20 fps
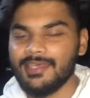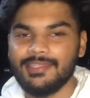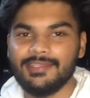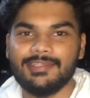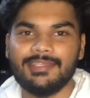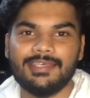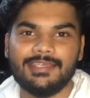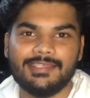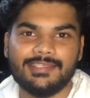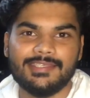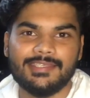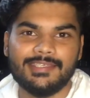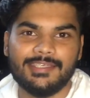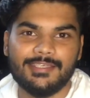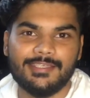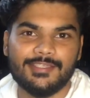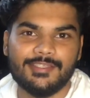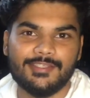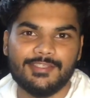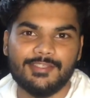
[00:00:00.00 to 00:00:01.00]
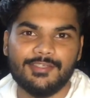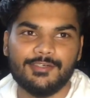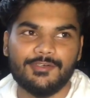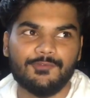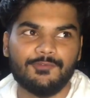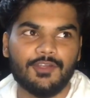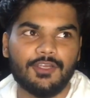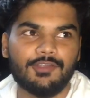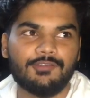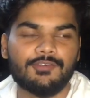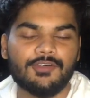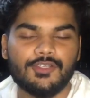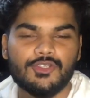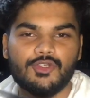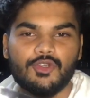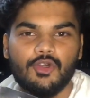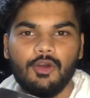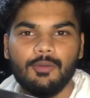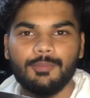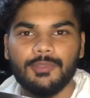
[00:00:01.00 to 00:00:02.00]
This is the very
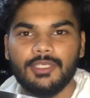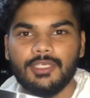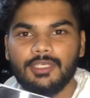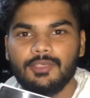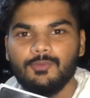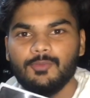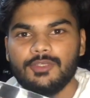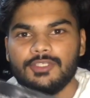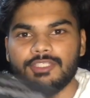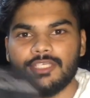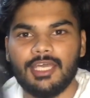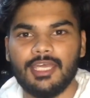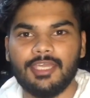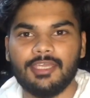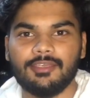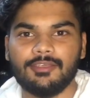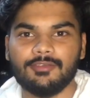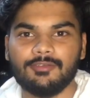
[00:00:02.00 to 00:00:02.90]
first copy which I